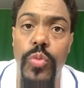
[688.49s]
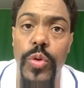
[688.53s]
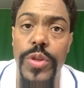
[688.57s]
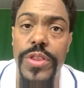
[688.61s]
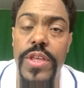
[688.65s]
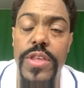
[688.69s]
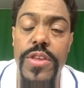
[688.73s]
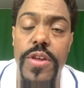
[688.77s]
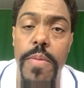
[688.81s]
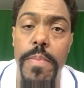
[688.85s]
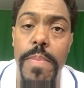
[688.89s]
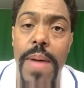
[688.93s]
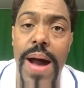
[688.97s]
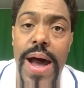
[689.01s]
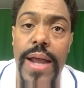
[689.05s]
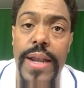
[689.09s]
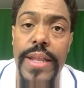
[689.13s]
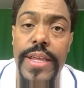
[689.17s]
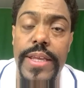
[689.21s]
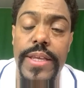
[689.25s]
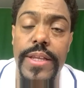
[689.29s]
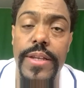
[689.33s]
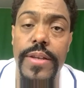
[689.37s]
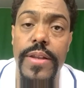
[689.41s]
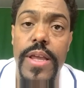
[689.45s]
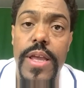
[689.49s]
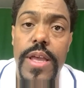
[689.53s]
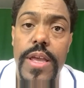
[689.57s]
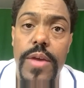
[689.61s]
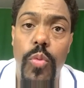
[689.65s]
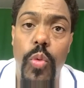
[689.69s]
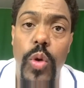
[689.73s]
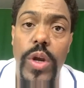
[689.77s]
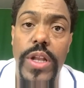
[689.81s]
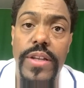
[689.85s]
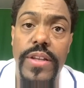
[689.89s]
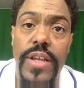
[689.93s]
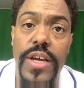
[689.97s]
within your body and
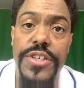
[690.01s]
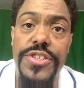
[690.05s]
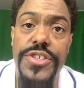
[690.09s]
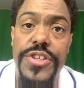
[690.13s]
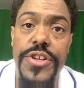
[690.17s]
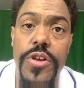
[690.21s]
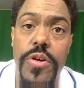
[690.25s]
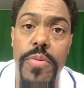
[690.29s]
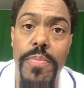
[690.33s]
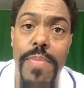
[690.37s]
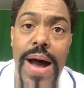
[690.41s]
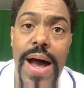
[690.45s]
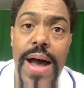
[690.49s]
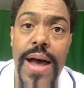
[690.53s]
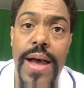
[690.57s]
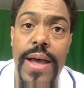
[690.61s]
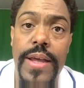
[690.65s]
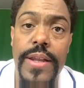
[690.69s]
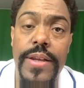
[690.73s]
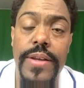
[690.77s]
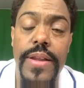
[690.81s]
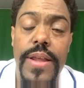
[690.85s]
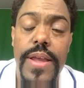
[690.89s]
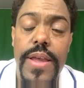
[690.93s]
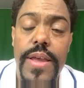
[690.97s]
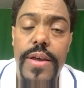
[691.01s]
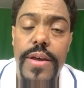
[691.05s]
what it does to your mind.